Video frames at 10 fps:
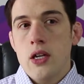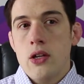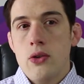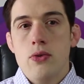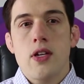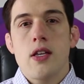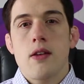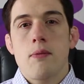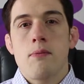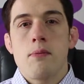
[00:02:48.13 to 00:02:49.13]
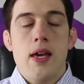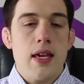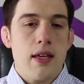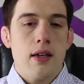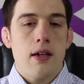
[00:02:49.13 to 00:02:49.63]
you can
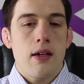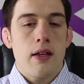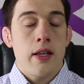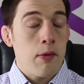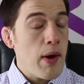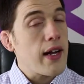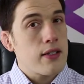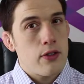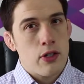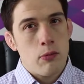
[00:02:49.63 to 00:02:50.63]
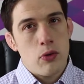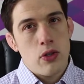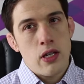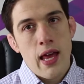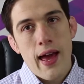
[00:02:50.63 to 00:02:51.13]
make an impact in your
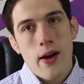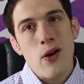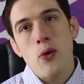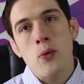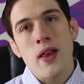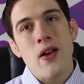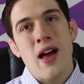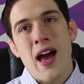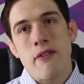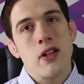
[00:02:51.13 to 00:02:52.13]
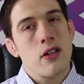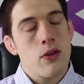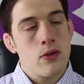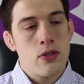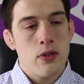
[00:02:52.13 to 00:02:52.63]
community now without having to
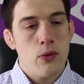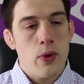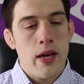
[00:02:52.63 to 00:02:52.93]
go to